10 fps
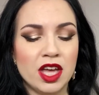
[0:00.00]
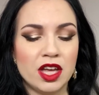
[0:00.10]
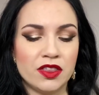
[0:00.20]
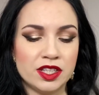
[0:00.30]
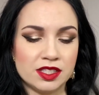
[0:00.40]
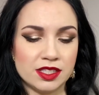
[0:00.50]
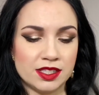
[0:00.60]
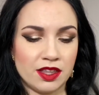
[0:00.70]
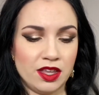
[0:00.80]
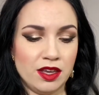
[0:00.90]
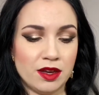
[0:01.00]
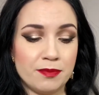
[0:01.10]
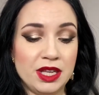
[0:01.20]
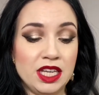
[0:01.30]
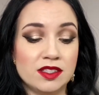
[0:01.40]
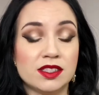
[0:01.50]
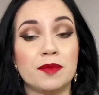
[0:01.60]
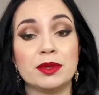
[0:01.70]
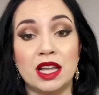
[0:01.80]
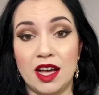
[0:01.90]
This is the Mini
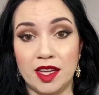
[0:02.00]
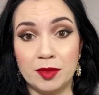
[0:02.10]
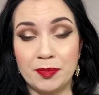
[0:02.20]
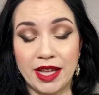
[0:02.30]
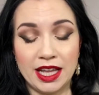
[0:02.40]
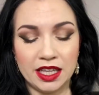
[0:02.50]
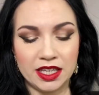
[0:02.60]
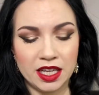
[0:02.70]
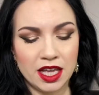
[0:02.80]
Sublime palette.